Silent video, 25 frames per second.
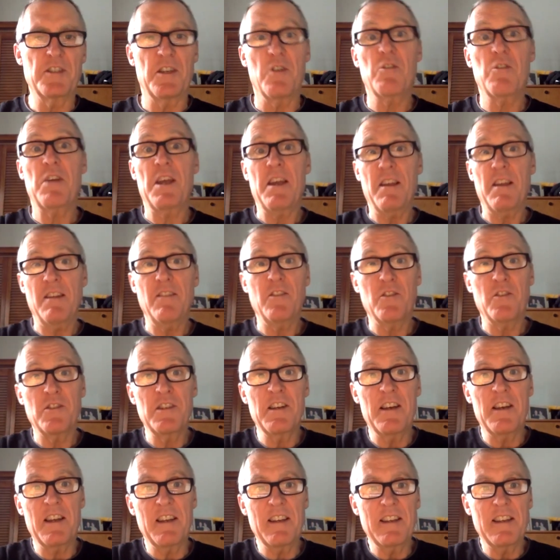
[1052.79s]
okay, you're
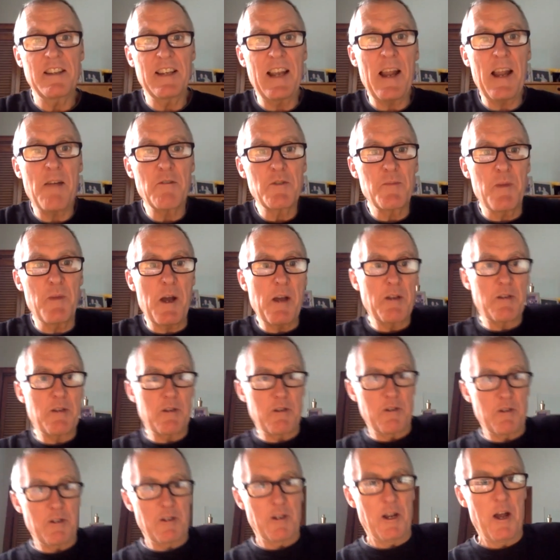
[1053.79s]
done. Now it's my
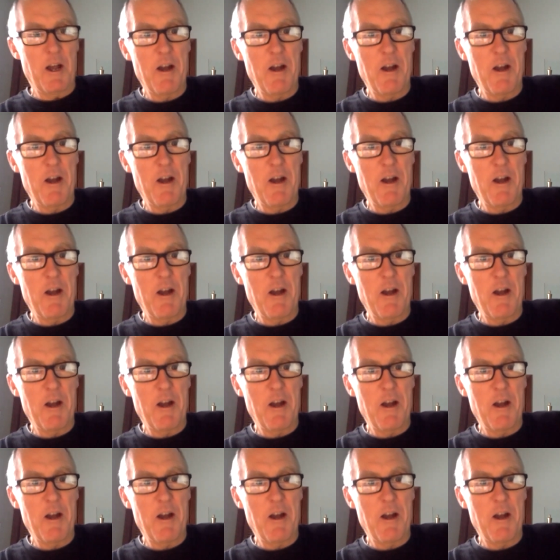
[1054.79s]
turn.